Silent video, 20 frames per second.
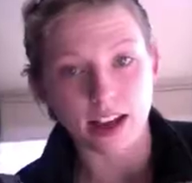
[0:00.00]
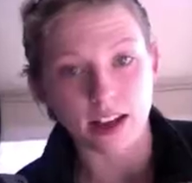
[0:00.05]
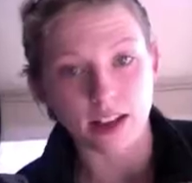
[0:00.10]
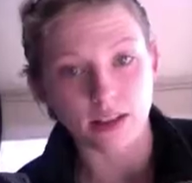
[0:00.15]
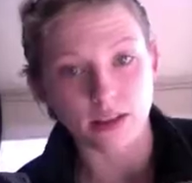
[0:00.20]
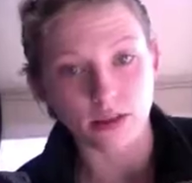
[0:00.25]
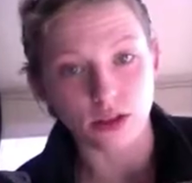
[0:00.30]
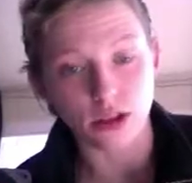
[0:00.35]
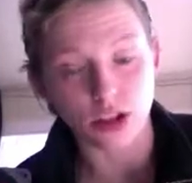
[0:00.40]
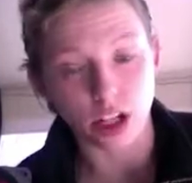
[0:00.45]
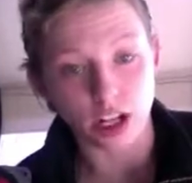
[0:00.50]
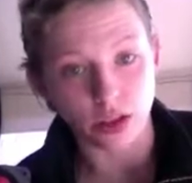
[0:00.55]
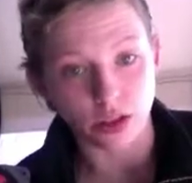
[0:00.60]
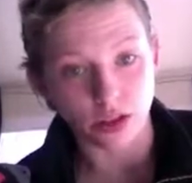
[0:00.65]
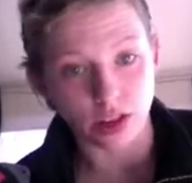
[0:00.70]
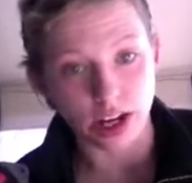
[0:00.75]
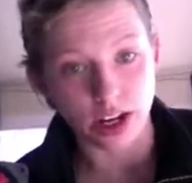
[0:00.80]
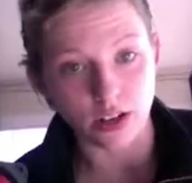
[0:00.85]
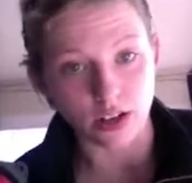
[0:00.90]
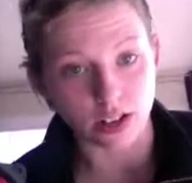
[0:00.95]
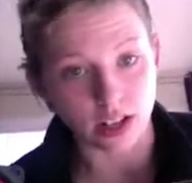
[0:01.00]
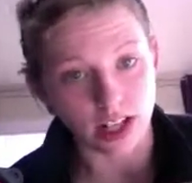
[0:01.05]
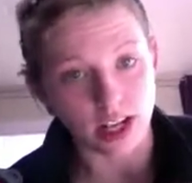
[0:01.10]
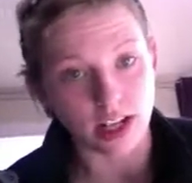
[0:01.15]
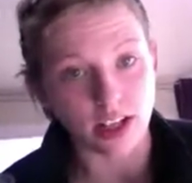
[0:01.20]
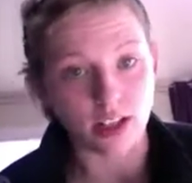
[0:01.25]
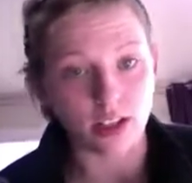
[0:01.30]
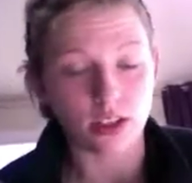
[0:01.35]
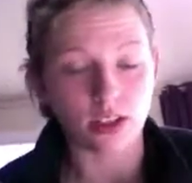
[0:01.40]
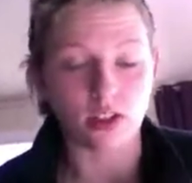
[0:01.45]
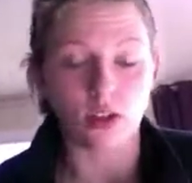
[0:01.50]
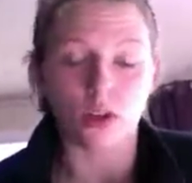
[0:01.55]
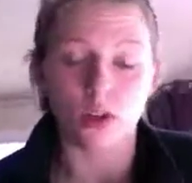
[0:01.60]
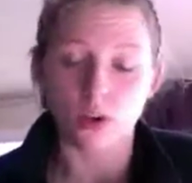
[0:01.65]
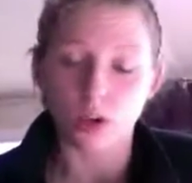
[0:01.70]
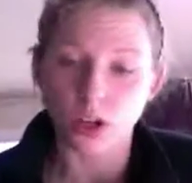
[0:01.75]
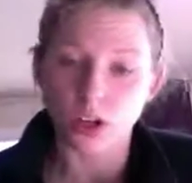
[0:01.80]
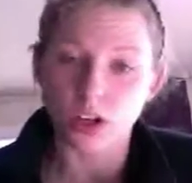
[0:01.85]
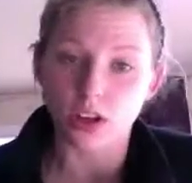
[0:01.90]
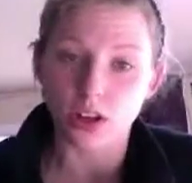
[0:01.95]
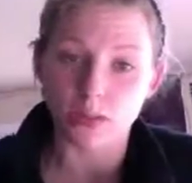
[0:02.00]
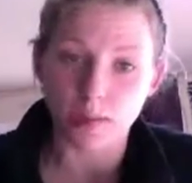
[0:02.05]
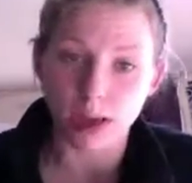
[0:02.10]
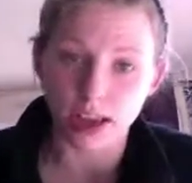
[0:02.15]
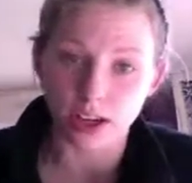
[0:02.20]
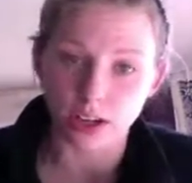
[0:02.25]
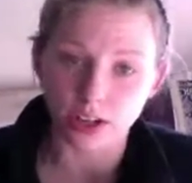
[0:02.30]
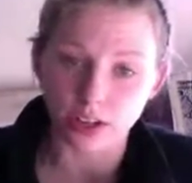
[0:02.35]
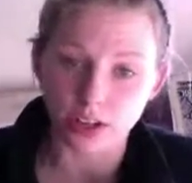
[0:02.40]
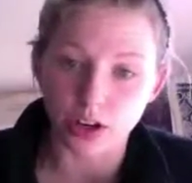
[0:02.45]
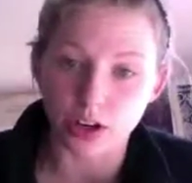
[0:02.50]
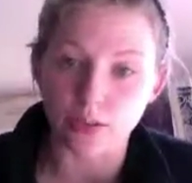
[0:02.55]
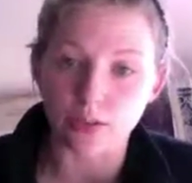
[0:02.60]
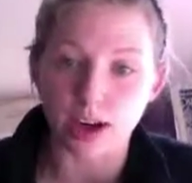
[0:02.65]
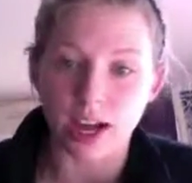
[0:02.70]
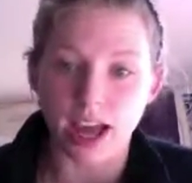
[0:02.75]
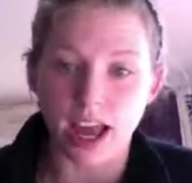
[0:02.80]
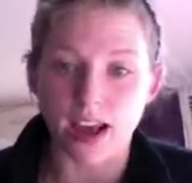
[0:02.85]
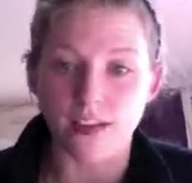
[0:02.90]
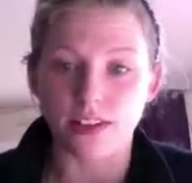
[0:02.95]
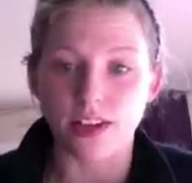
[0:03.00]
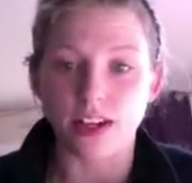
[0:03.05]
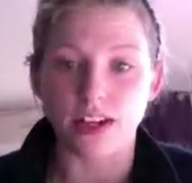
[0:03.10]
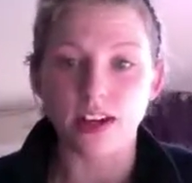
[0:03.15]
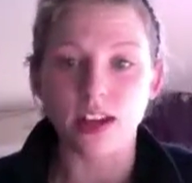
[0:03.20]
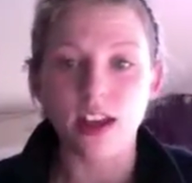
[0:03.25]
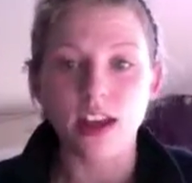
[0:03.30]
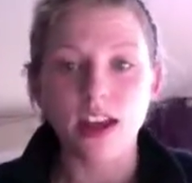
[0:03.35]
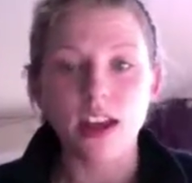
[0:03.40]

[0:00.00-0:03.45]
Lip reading: a generator in it. Or you could make your own by having